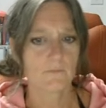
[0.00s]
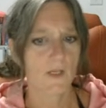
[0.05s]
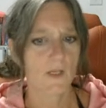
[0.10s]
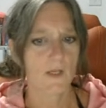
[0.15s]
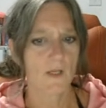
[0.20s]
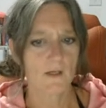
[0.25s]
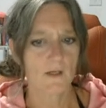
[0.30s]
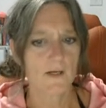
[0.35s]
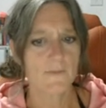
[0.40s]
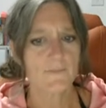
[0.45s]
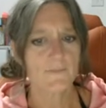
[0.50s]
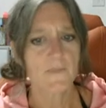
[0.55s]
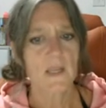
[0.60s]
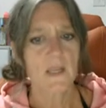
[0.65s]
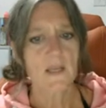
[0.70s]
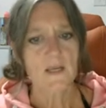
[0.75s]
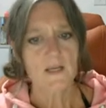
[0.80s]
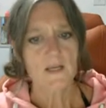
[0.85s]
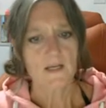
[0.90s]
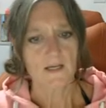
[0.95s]
And
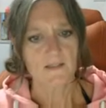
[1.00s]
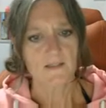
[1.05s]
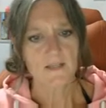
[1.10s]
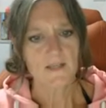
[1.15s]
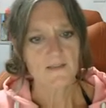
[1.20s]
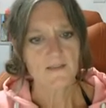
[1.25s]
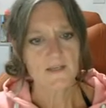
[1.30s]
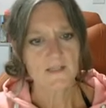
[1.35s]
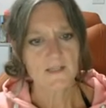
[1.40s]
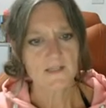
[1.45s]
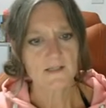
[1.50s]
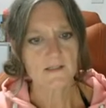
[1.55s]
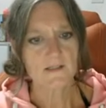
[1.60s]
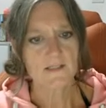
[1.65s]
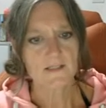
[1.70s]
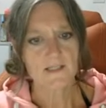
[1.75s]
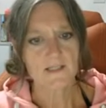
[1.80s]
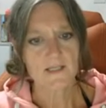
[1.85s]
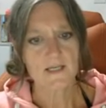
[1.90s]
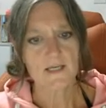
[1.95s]
then this
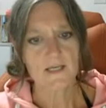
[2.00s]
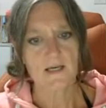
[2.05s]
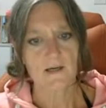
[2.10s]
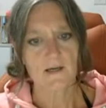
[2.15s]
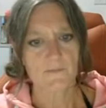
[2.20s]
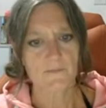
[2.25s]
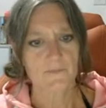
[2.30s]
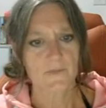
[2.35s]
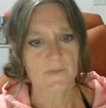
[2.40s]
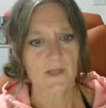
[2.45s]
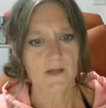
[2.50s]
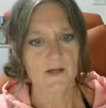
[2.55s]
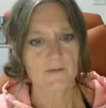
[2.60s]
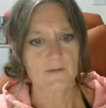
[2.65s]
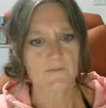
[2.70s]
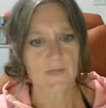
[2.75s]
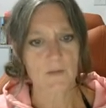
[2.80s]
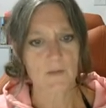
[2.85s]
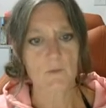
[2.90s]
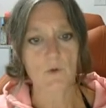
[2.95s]
idea,
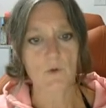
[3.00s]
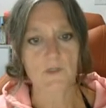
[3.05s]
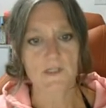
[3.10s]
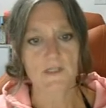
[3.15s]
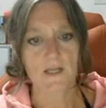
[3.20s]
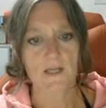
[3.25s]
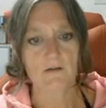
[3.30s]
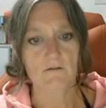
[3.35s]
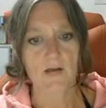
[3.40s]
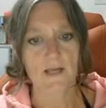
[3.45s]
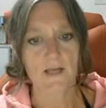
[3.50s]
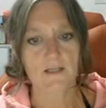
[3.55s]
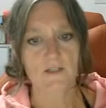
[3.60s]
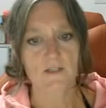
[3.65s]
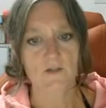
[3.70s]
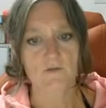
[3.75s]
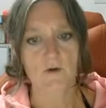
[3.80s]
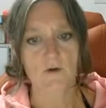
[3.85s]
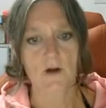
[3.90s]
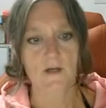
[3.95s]
they wanted their
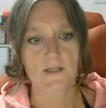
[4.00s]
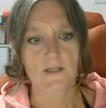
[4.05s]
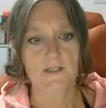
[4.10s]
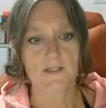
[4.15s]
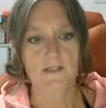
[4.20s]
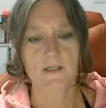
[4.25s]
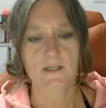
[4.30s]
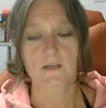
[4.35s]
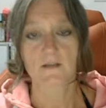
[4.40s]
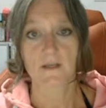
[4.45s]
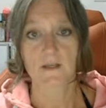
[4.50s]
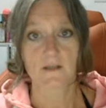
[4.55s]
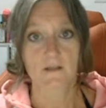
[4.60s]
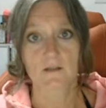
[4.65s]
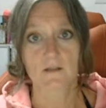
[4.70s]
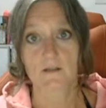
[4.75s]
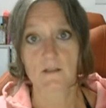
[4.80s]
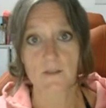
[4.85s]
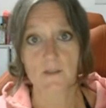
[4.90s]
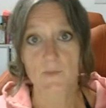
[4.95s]
rates rise so they
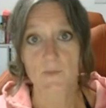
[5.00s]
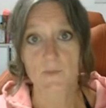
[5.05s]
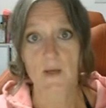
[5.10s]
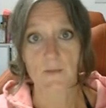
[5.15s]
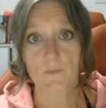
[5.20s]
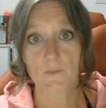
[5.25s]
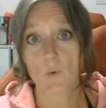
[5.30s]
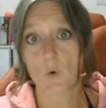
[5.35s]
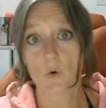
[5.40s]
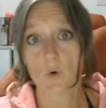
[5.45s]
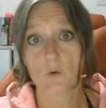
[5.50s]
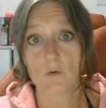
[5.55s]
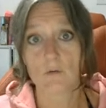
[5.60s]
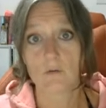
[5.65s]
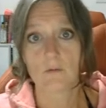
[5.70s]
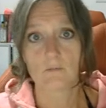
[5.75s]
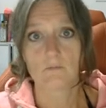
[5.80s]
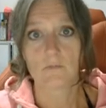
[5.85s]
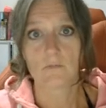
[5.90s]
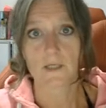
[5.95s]
could make more
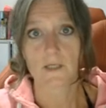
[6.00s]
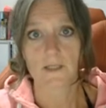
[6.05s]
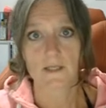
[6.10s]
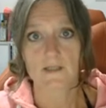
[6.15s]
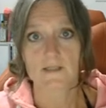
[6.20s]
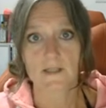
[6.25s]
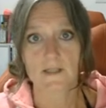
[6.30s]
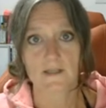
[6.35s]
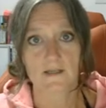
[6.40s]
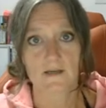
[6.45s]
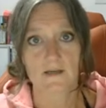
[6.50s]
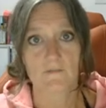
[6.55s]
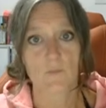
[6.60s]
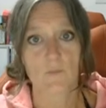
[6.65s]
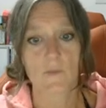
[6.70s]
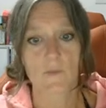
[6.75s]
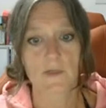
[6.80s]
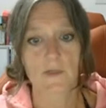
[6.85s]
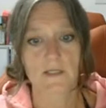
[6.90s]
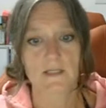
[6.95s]
money, so they'd have
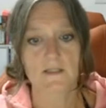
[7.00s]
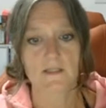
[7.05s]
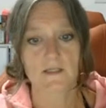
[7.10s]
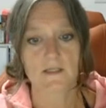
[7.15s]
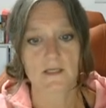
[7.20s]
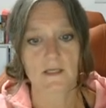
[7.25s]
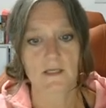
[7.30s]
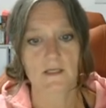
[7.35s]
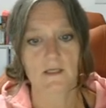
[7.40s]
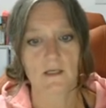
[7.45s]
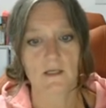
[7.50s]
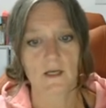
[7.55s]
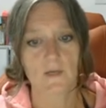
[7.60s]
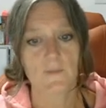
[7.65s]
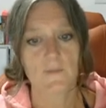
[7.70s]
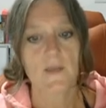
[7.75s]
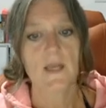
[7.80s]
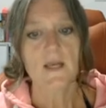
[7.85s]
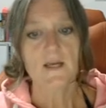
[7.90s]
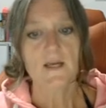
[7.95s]
more money to take home.